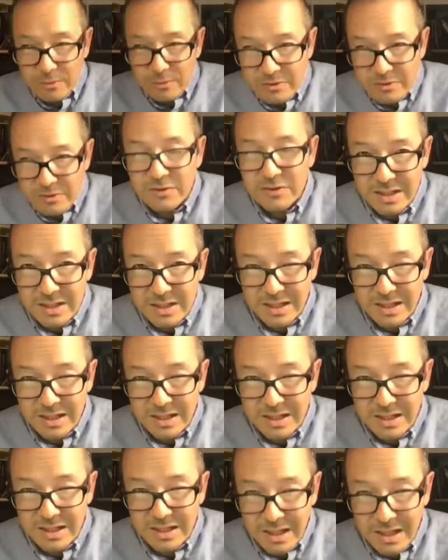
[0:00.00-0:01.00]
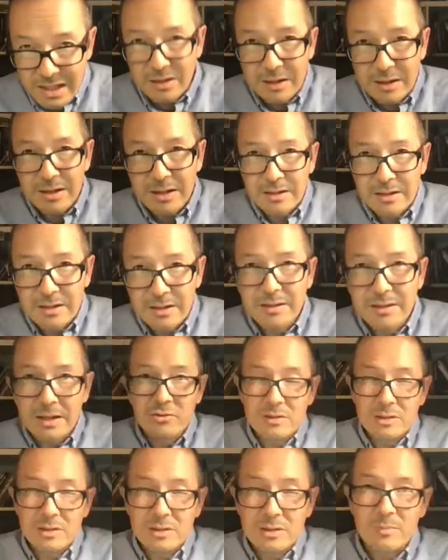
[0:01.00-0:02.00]
forward to seeing AI art that
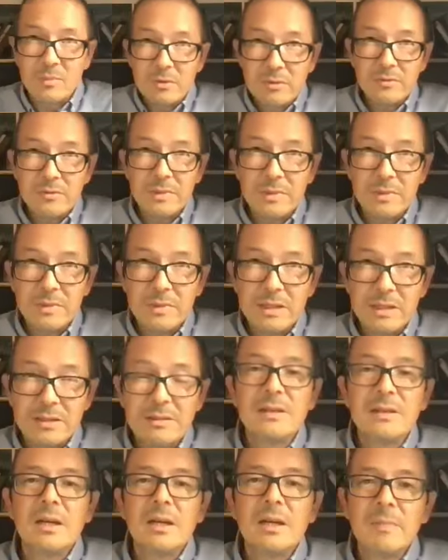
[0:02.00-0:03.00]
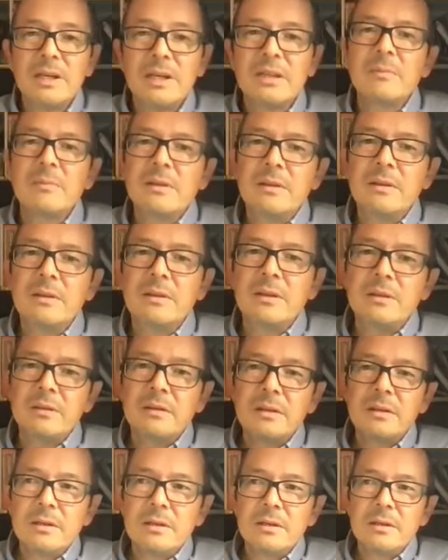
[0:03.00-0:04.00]
actually moves me and makes me
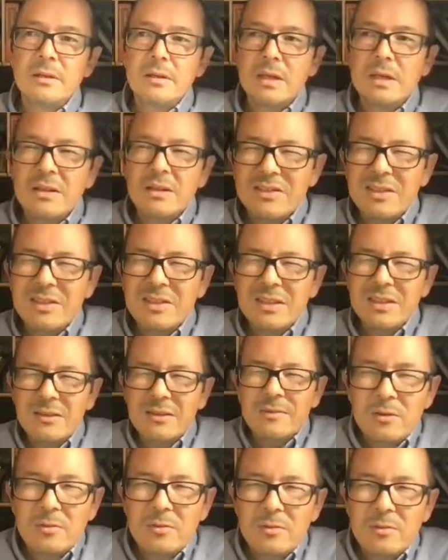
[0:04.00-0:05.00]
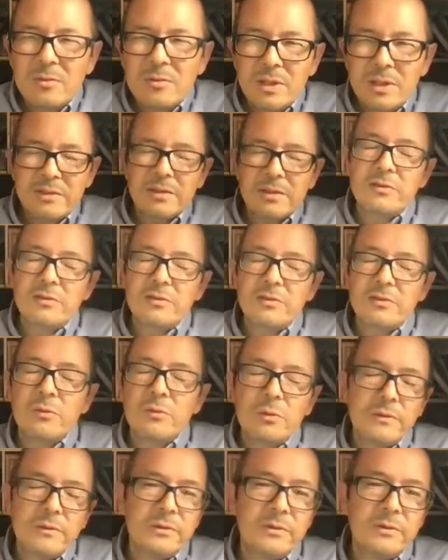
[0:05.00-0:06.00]
think. And I've seen a few bits that
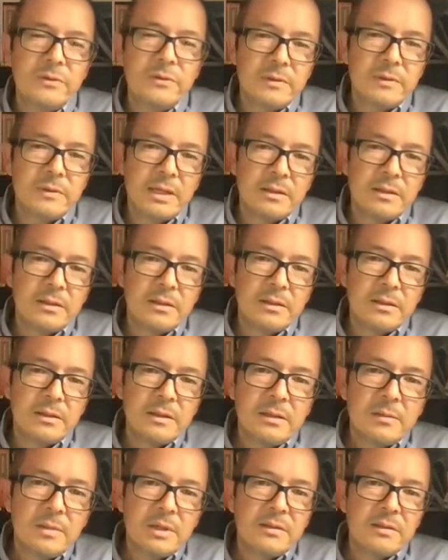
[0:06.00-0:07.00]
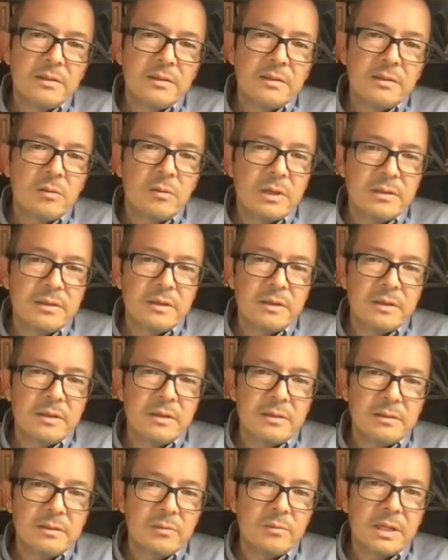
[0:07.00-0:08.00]
sort of do that. It hasn't quite
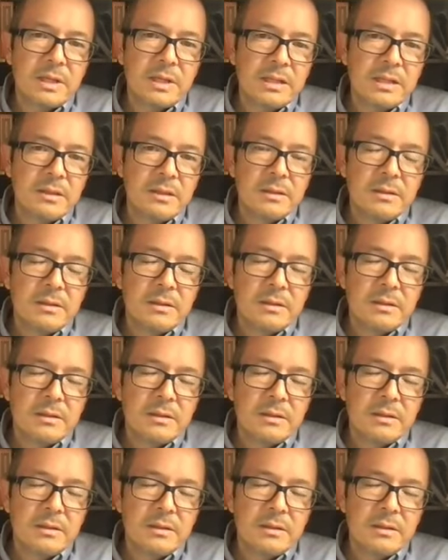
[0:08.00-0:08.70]
done it the way